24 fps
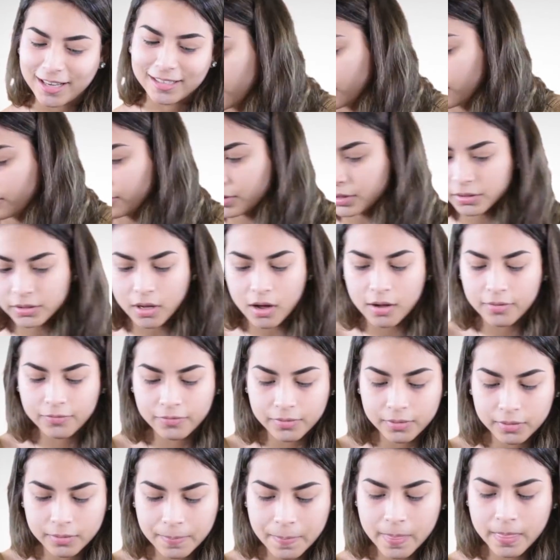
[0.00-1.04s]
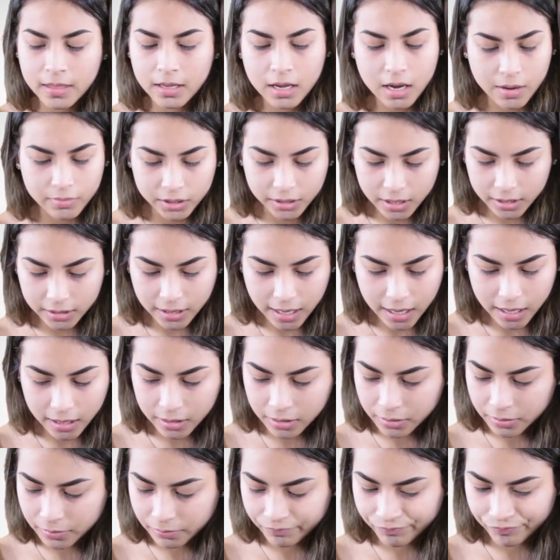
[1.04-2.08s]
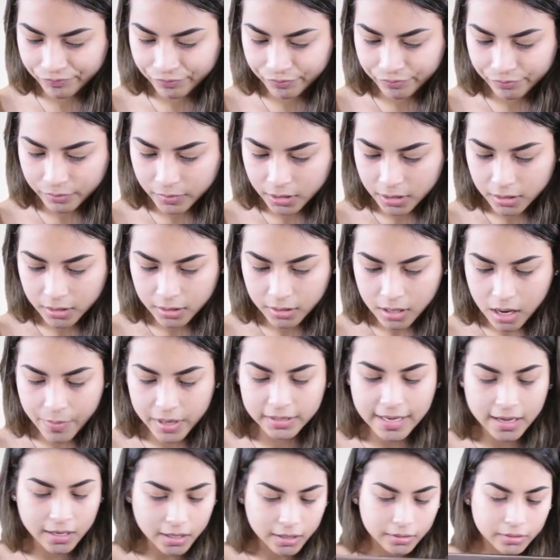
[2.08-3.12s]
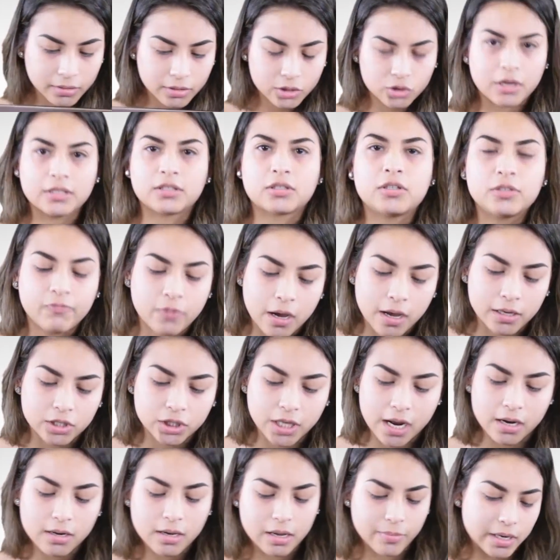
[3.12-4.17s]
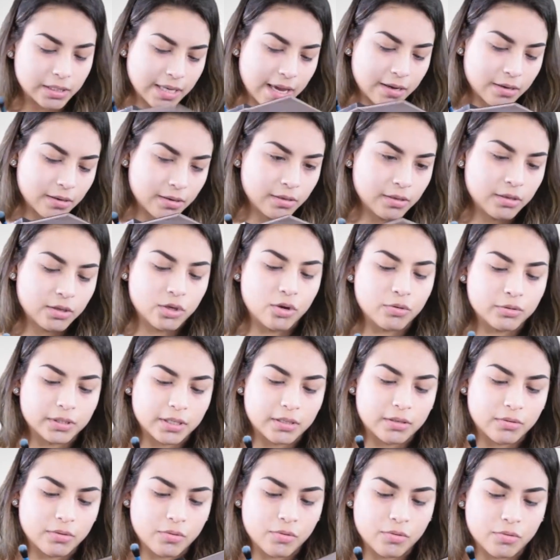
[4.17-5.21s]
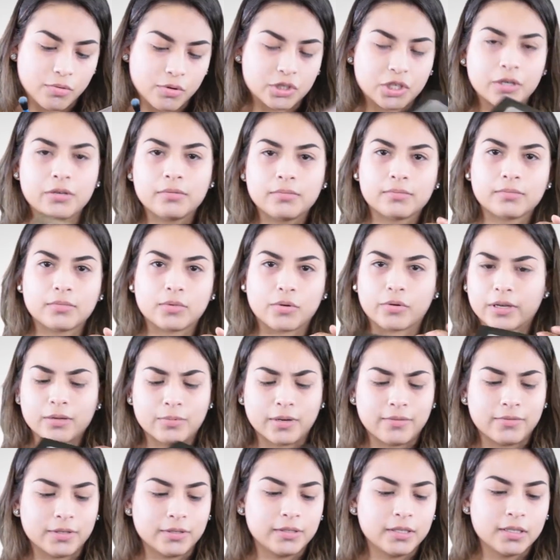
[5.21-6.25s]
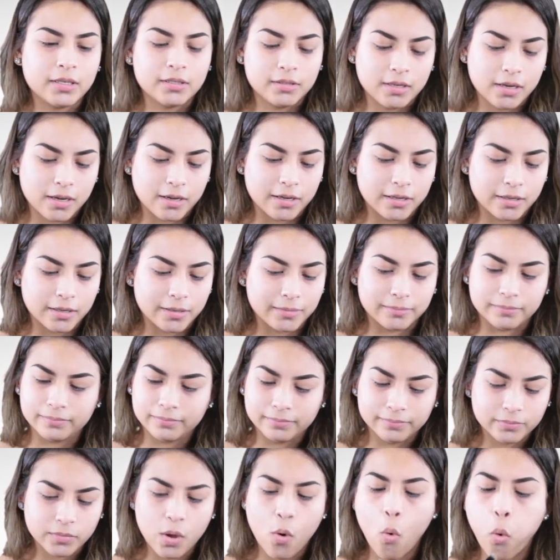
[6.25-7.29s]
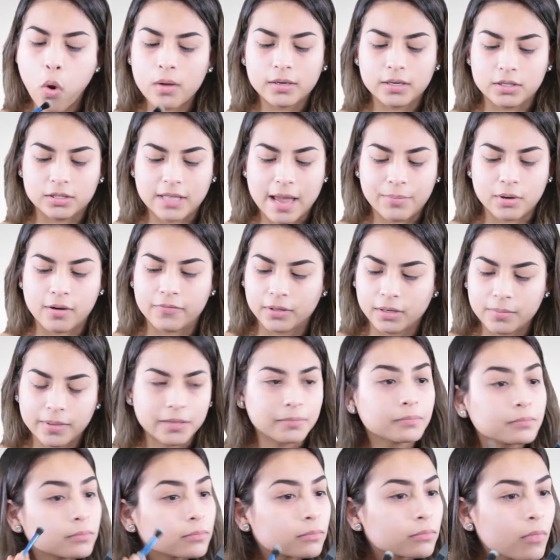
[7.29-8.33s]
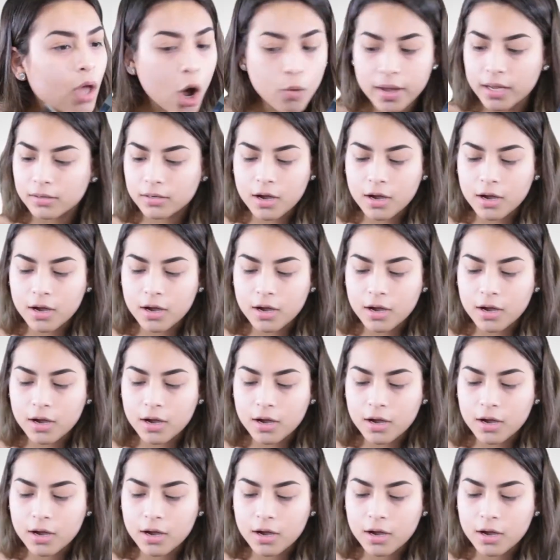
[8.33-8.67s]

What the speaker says: And now I'm going to be using my Anastasia Beverly Hills palette, and I'm just going to be using the color Golden Orchid into my